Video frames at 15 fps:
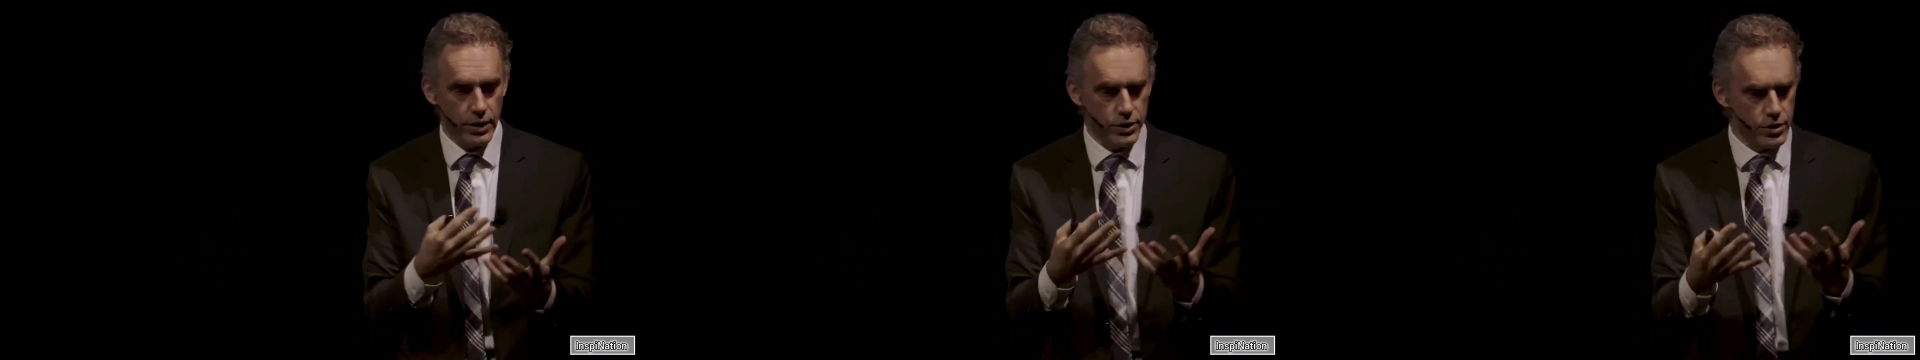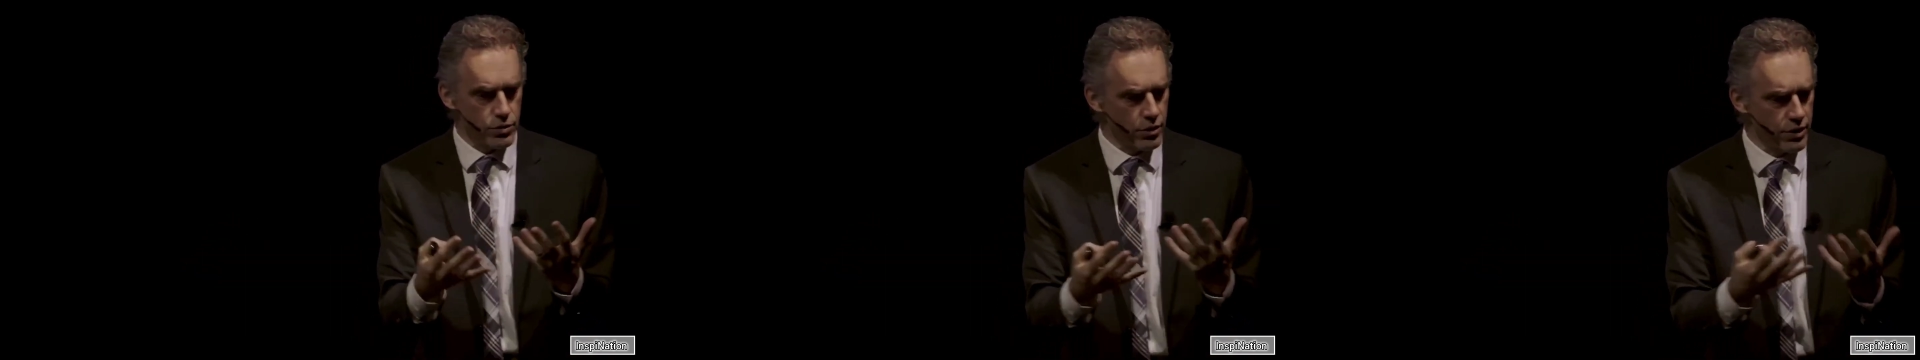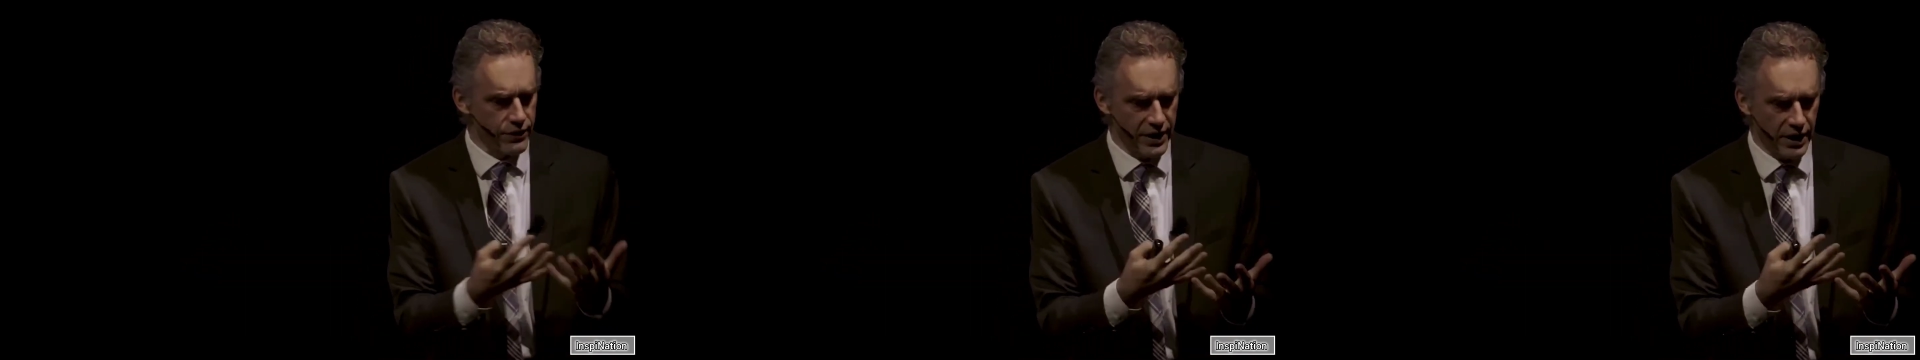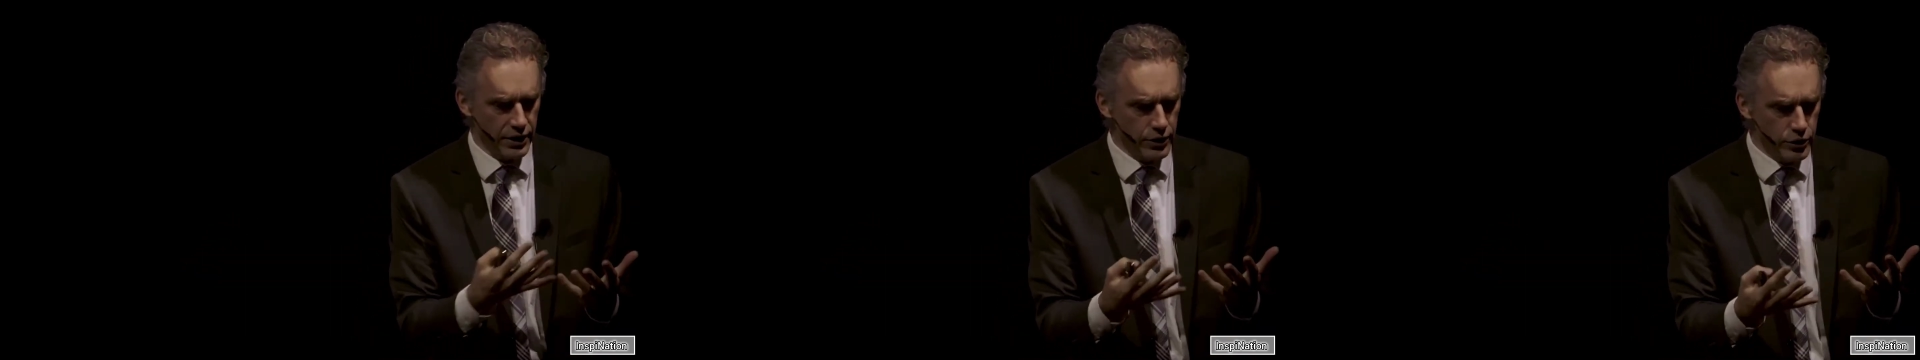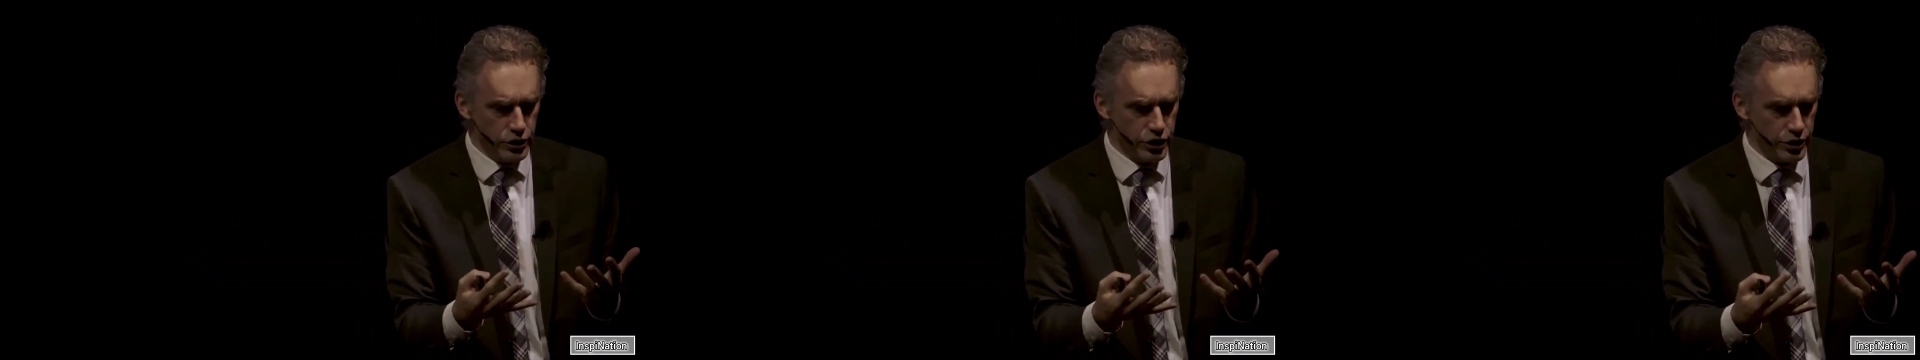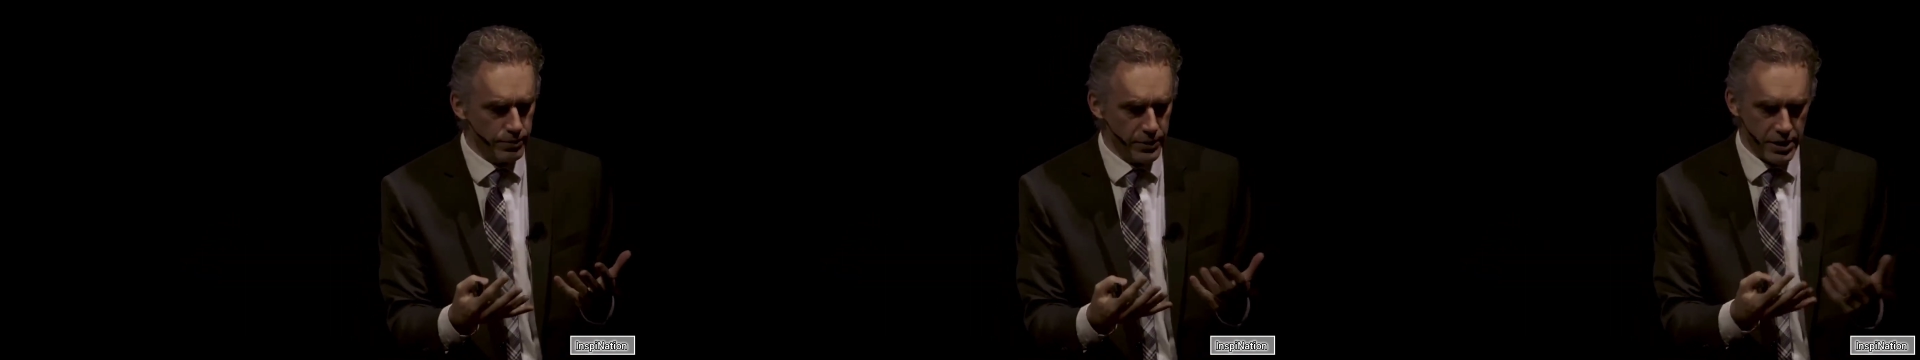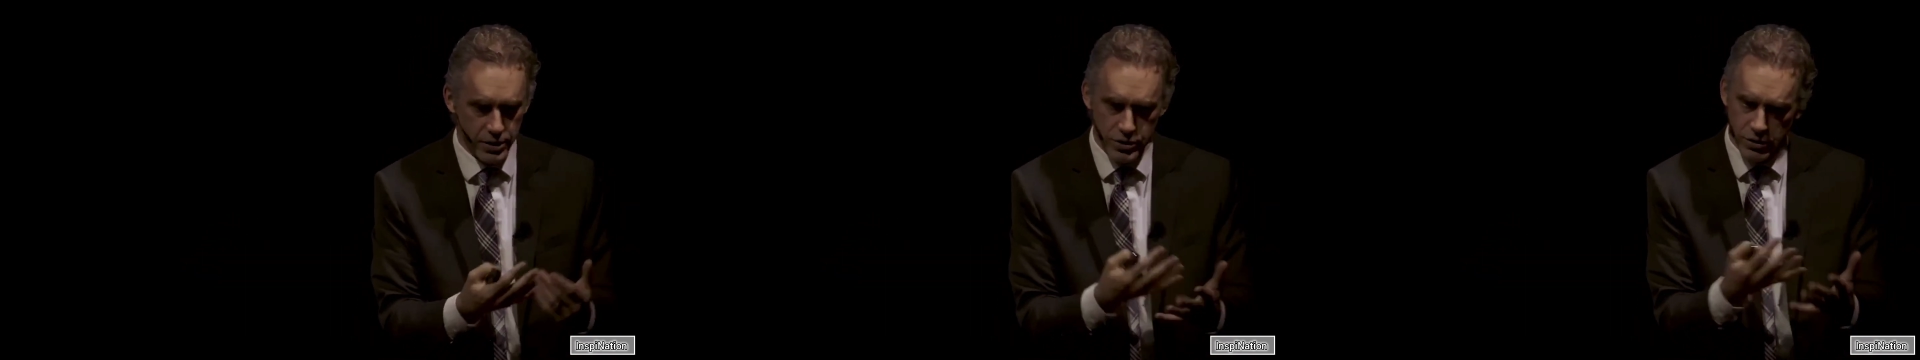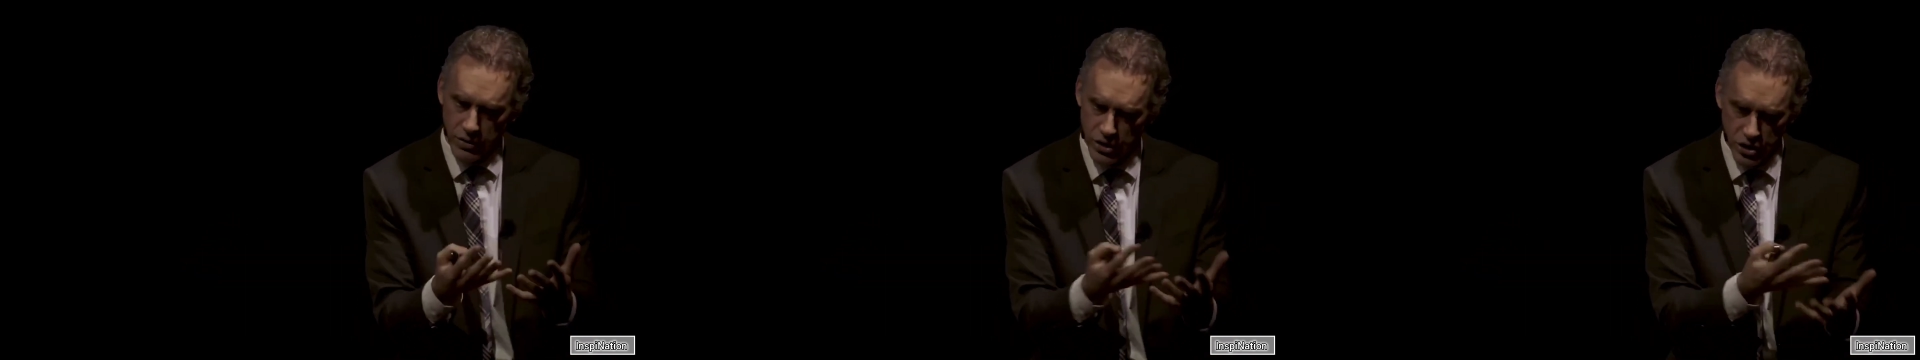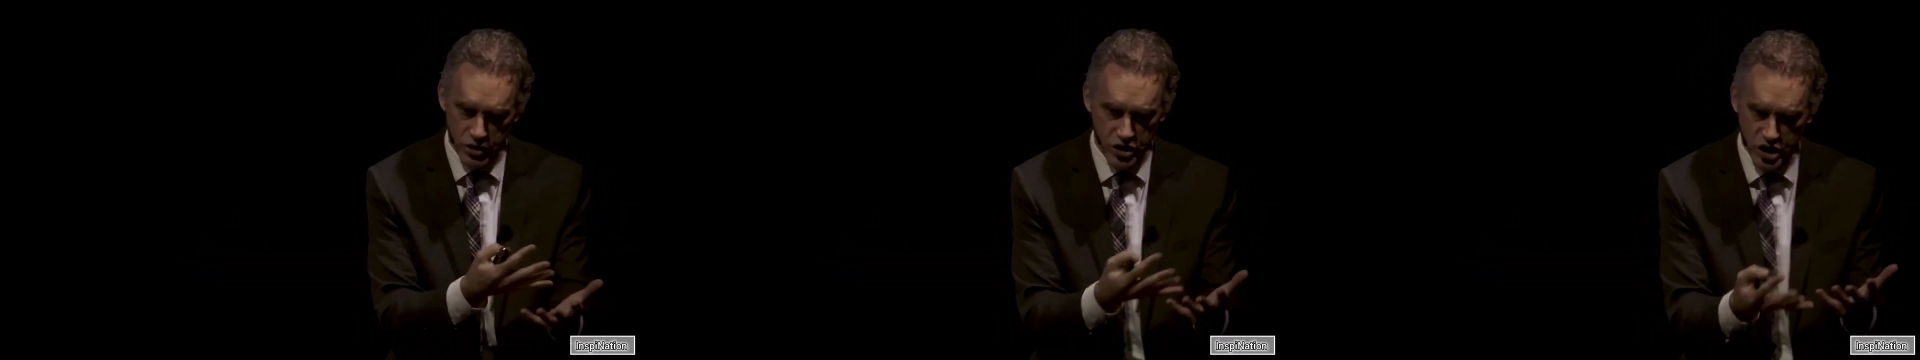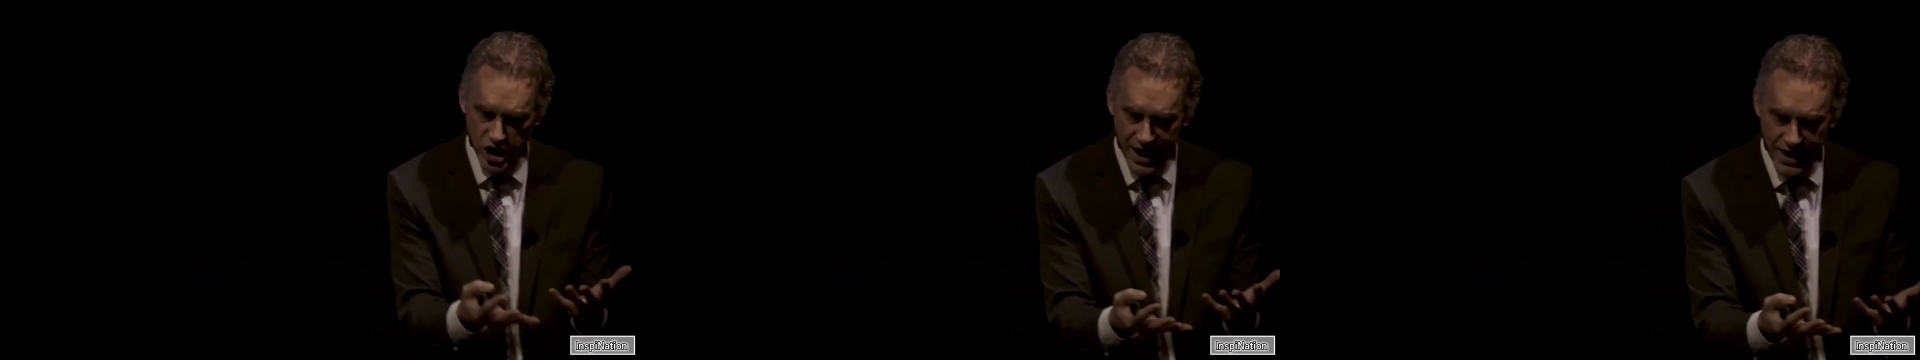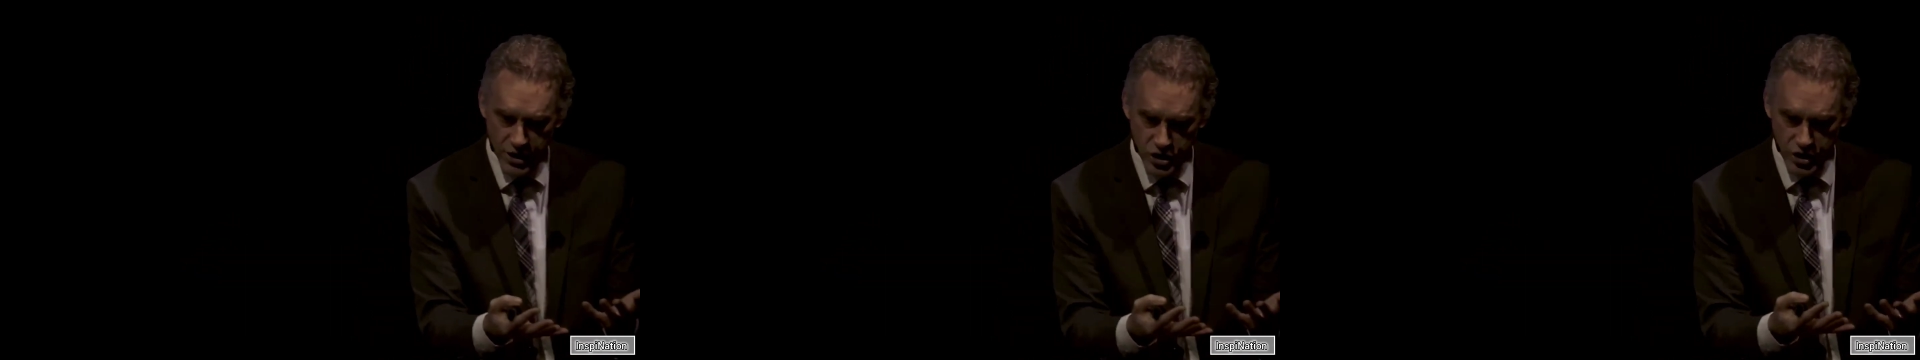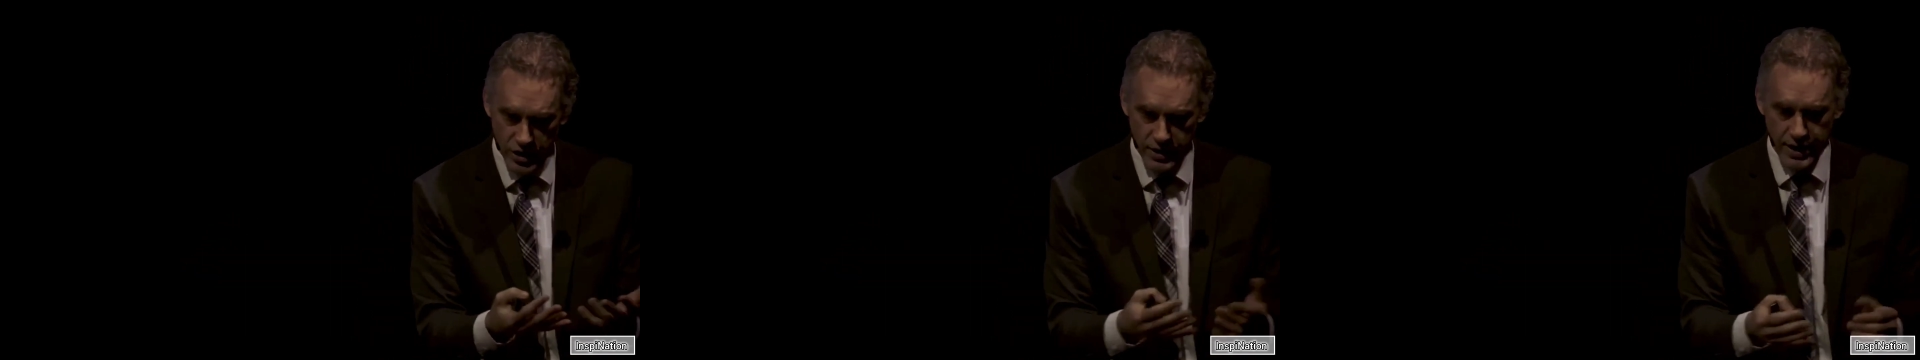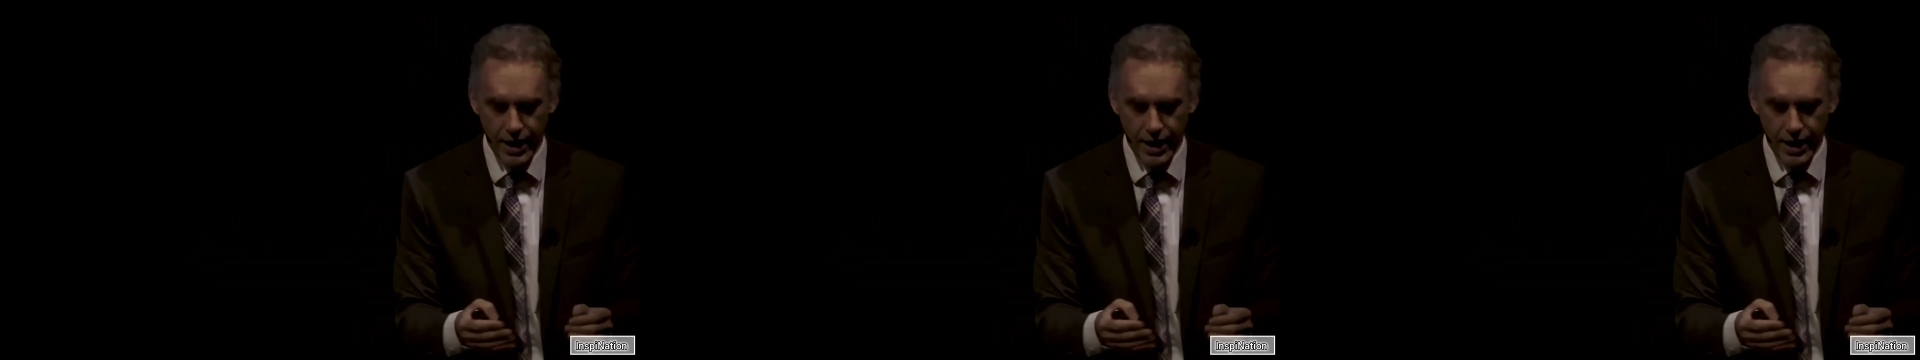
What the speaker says: it's sort of an illusion, because you can just change it.